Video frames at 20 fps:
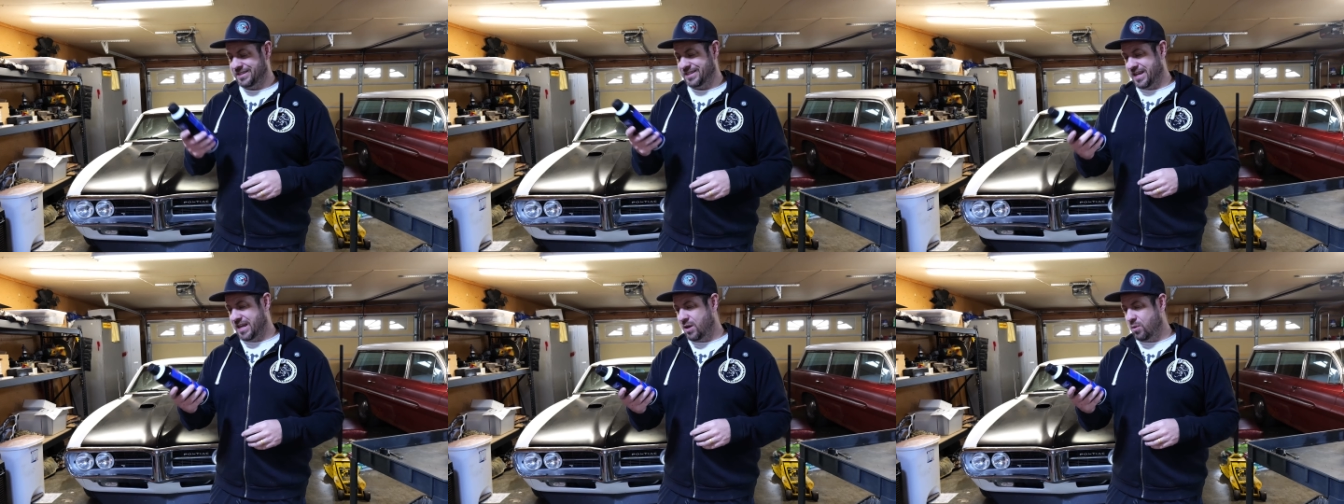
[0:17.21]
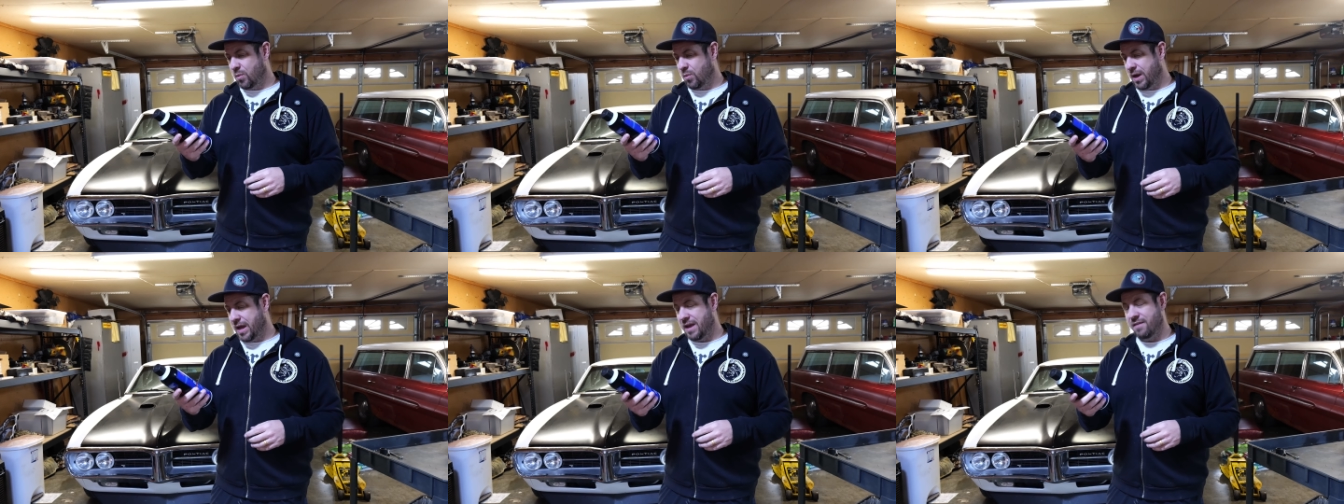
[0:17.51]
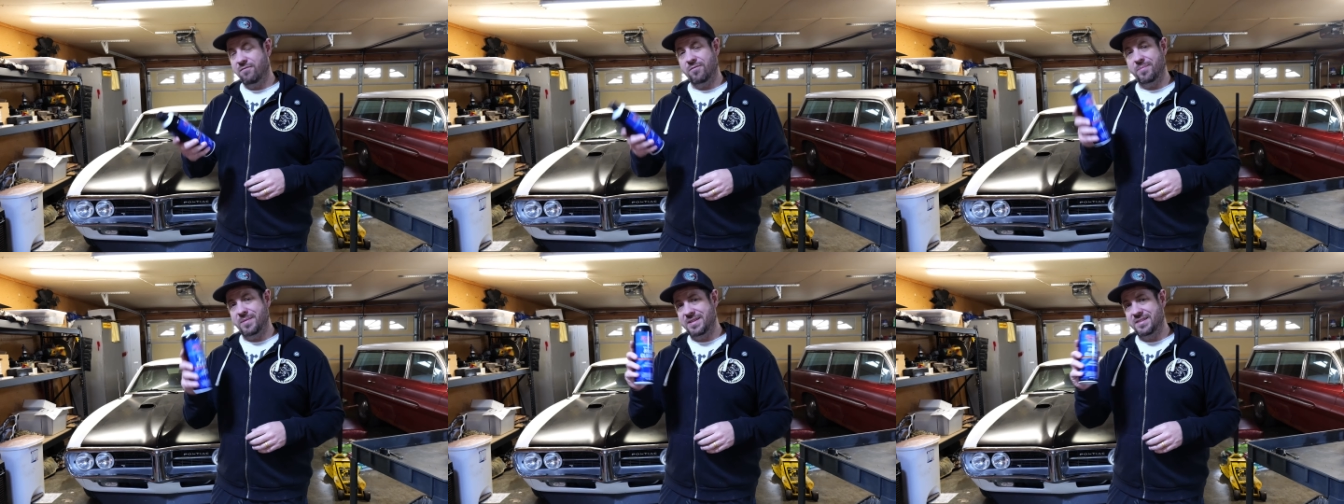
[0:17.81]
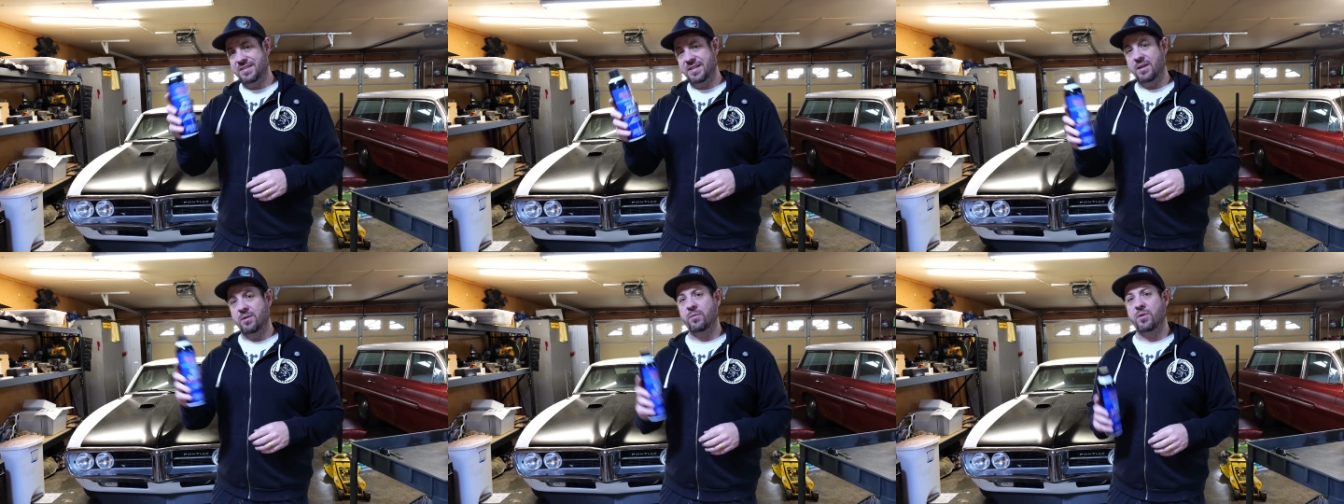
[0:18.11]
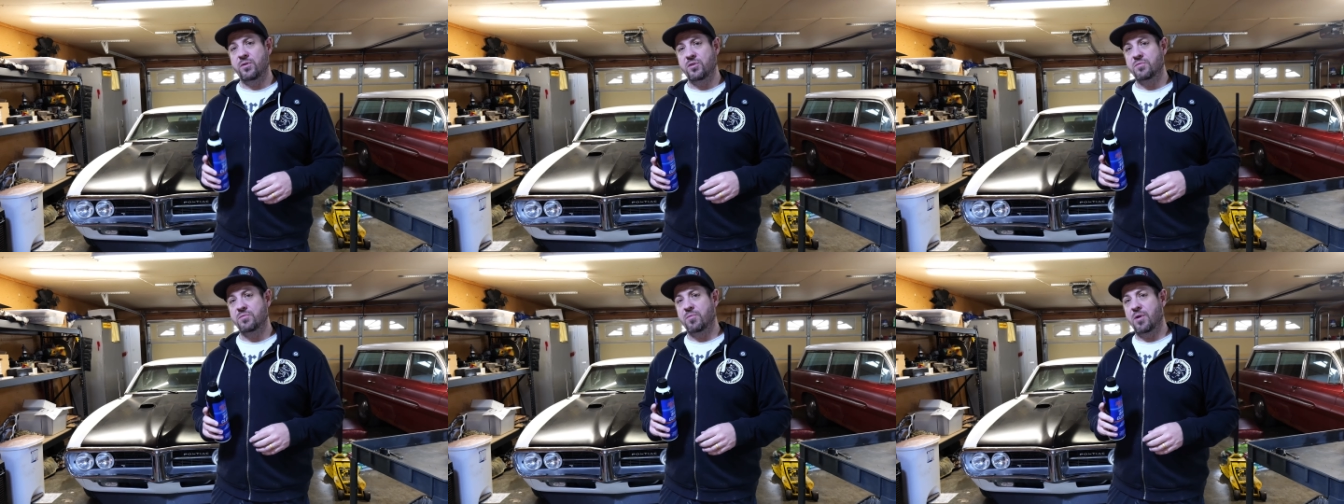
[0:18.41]
to get away from these
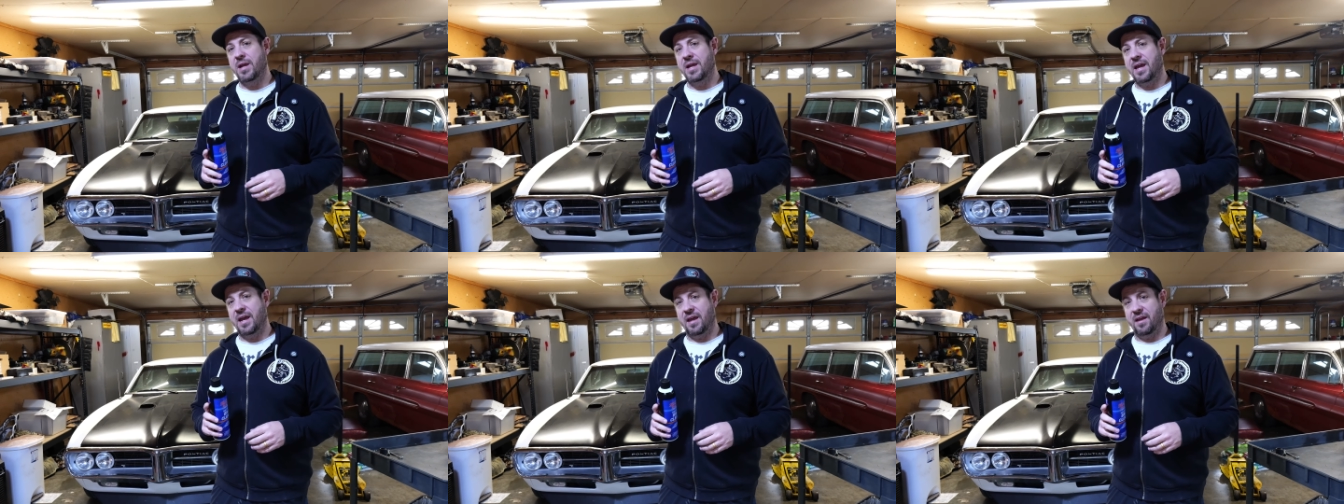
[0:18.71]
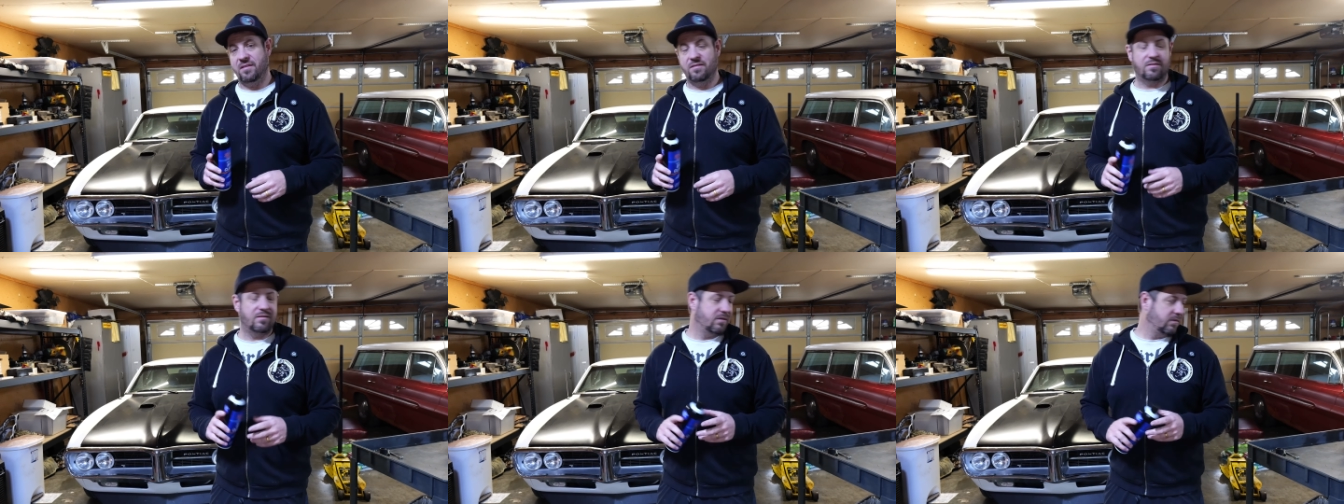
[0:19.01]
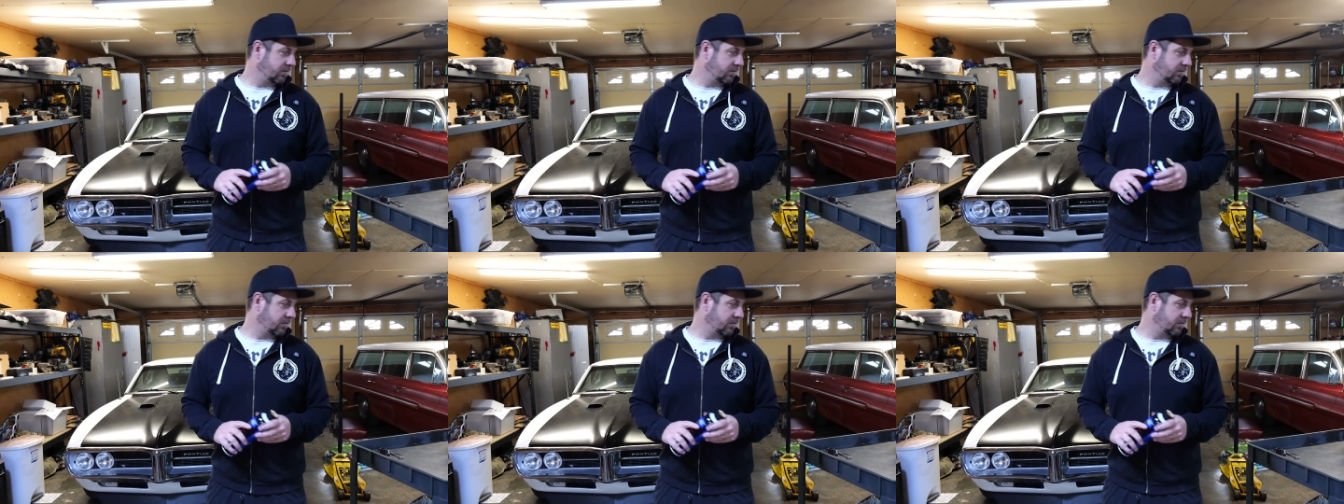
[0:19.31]
single-use spray cans.